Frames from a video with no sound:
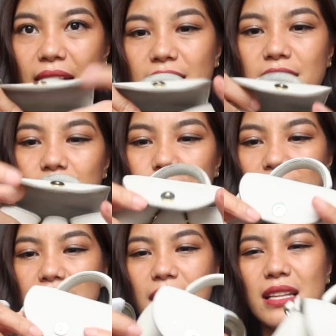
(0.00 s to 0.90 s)
ended up
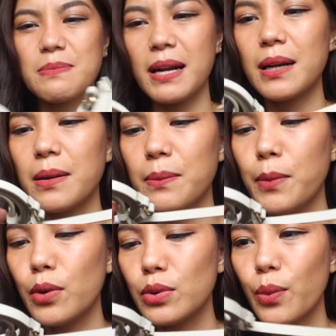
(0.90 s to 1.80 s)
getting this parang
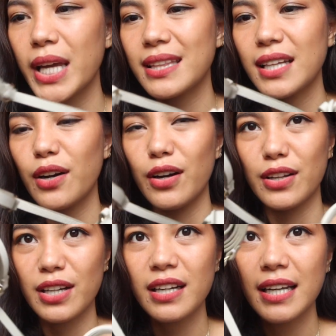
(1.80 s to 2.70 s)
bone white na
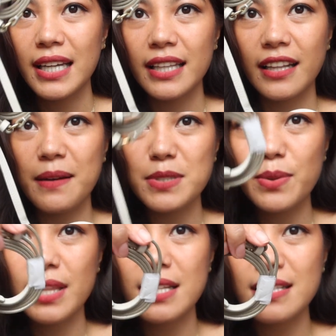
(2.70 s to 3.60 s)
color. It comes
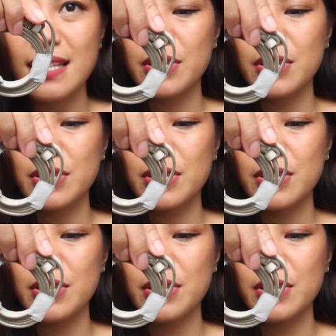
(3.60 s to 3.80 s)
with this